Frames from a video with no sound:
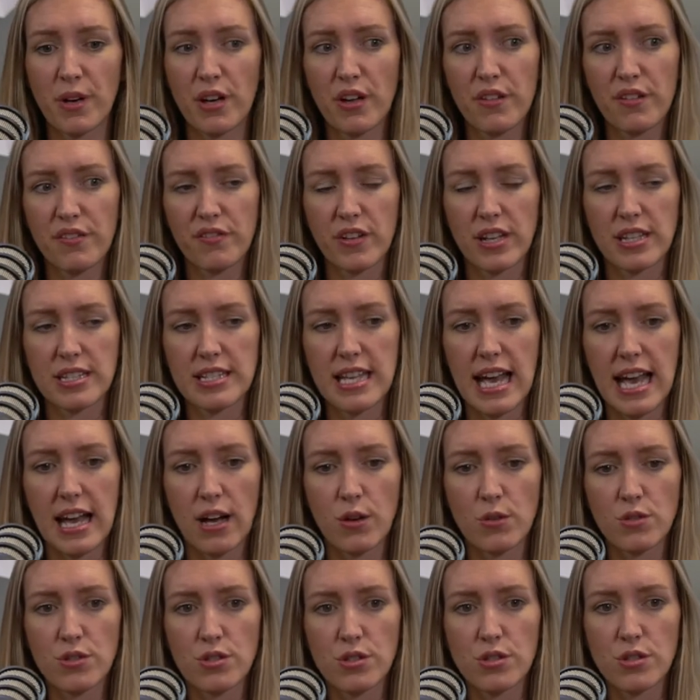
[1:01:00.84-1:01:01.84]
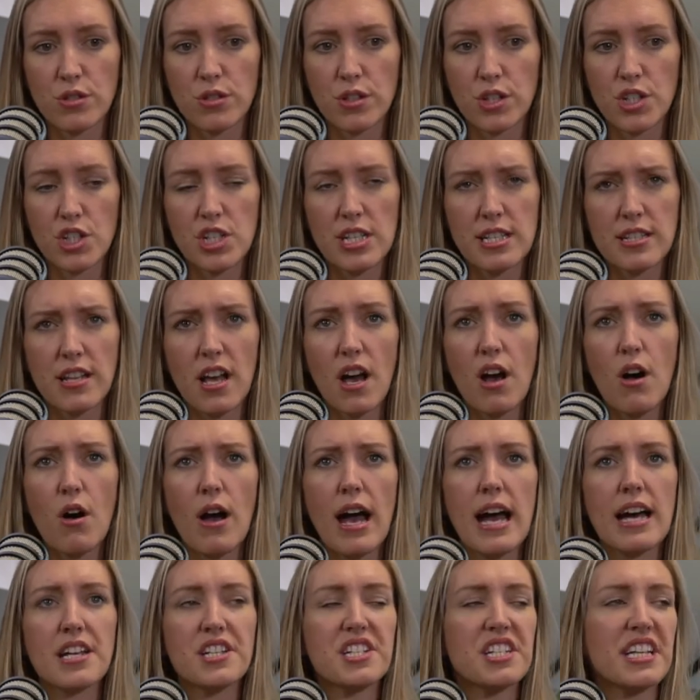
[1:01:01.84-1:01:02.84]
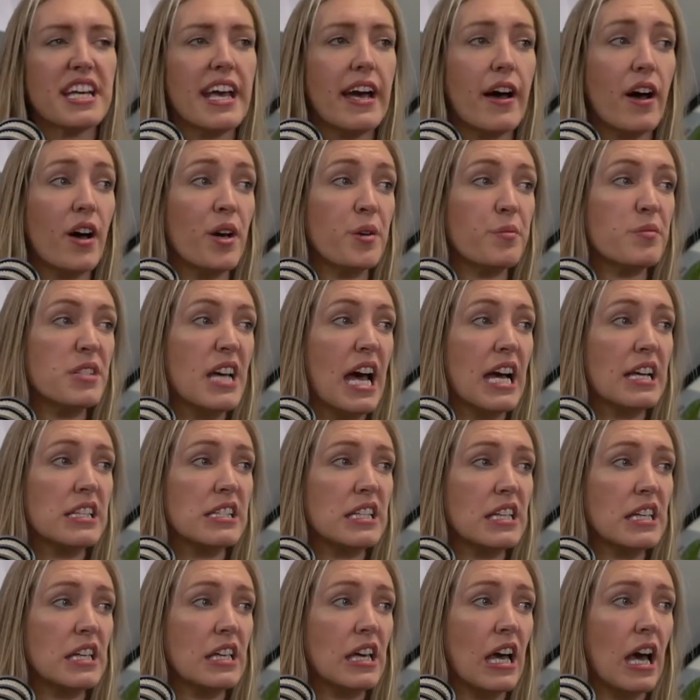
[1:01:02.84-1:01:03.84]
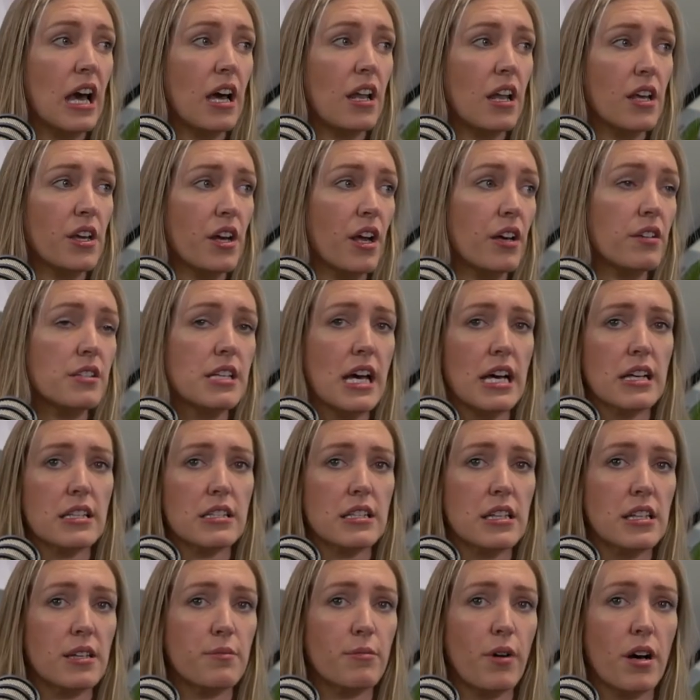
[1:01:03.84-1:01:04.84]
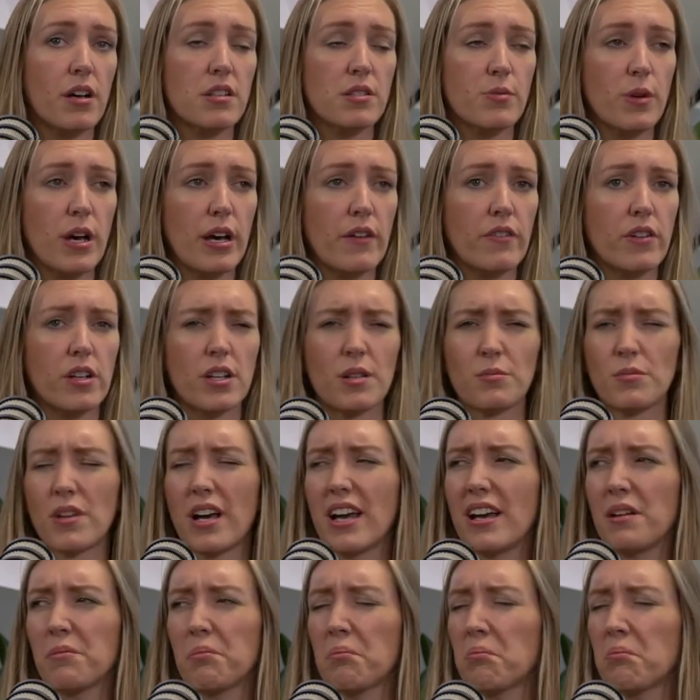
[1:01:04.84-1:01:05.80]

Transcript: other friend's house, and she's like, "Oh, how did you get home? Taxi, you know, taxi, bus, whatever." And I'm like,